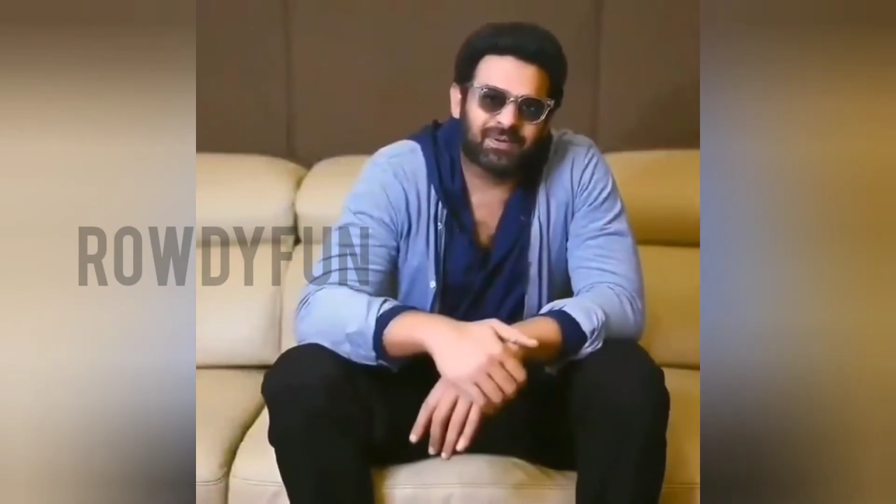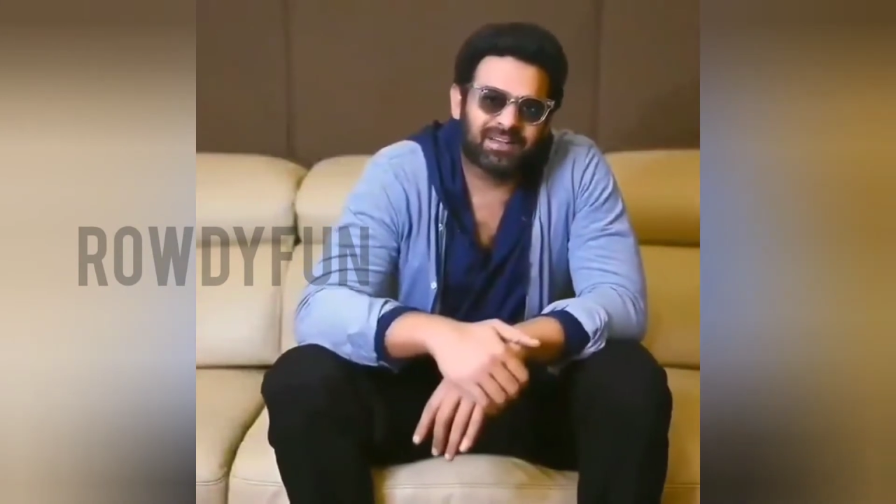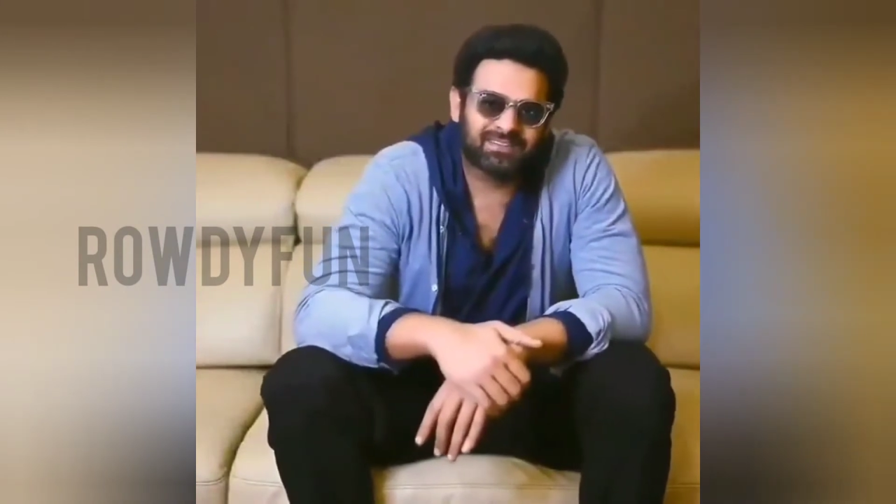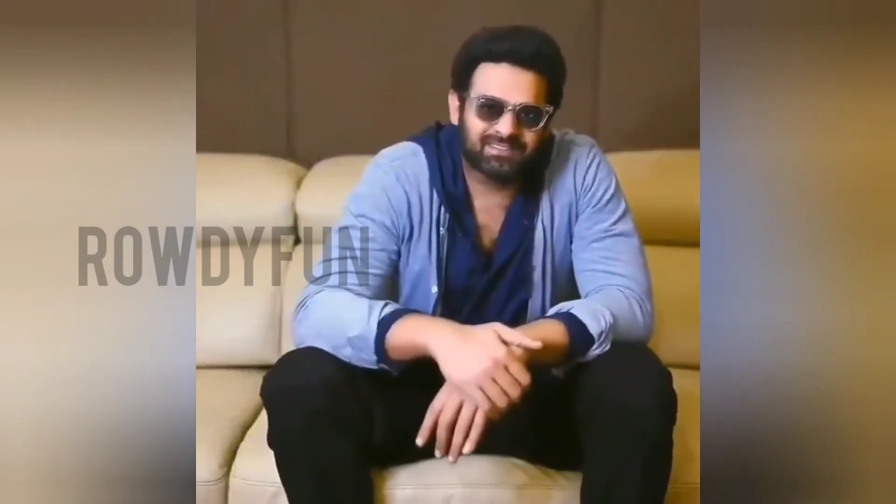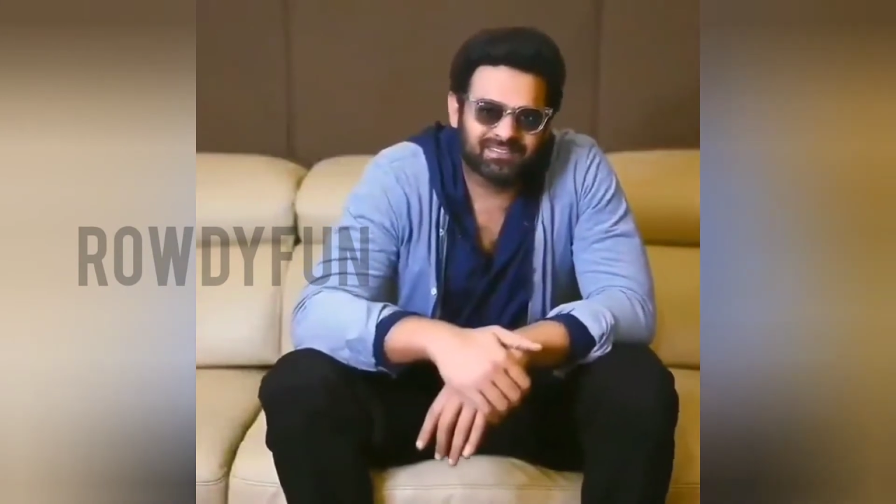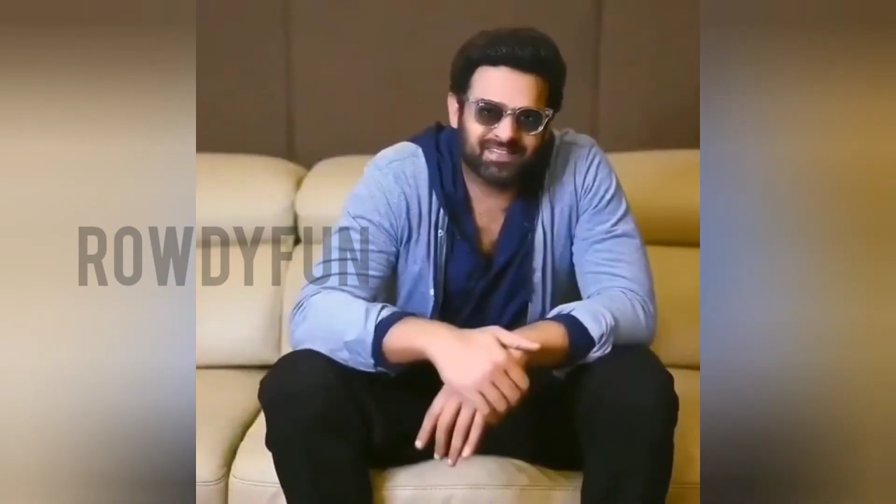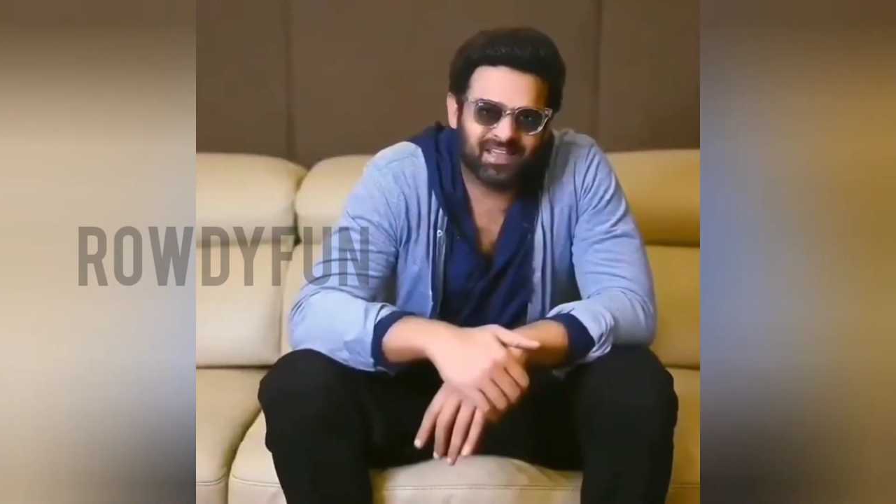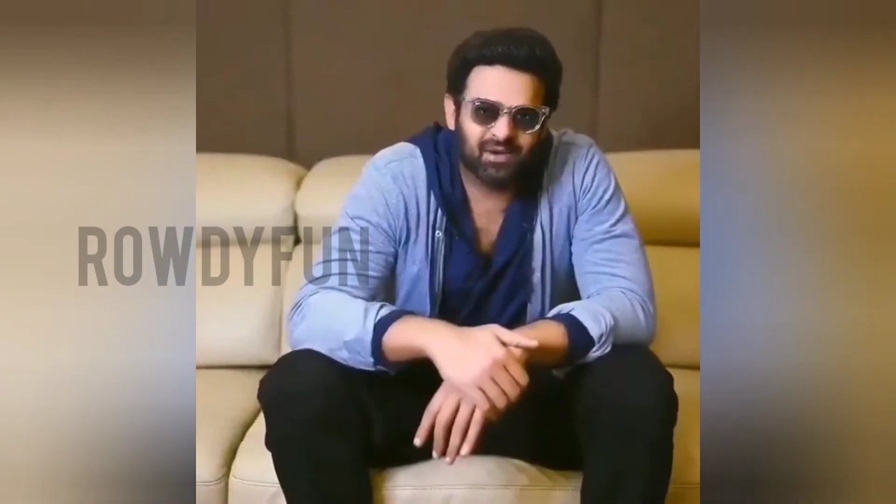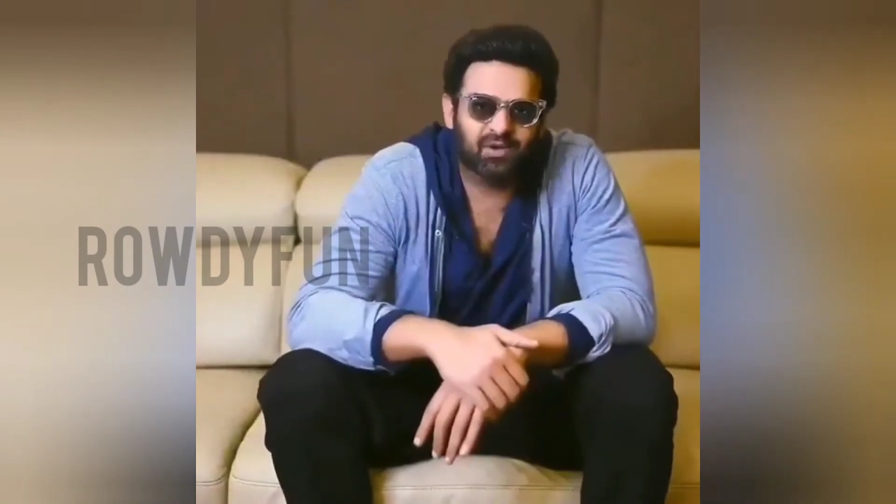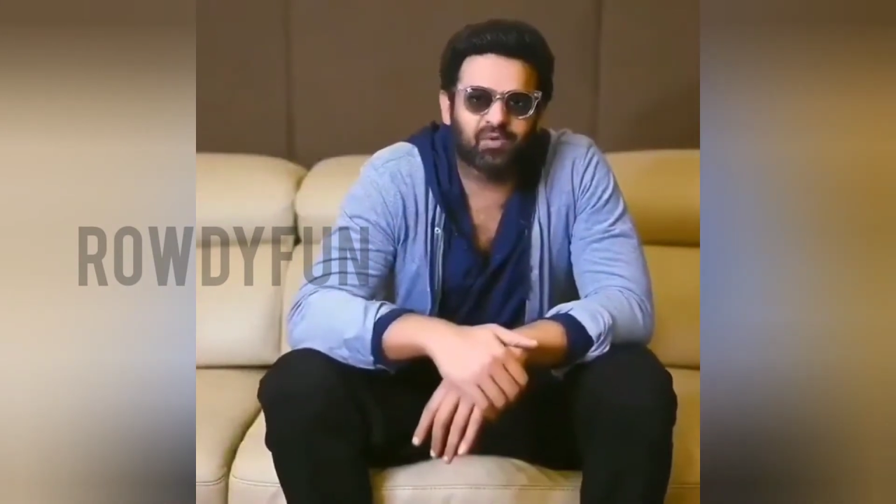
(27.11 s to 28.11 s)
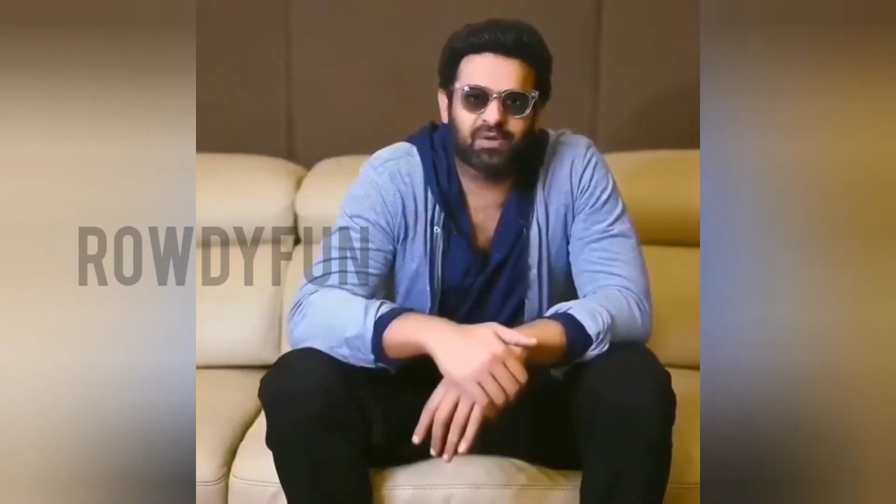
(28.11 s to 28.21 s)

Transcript: This is Prabhas.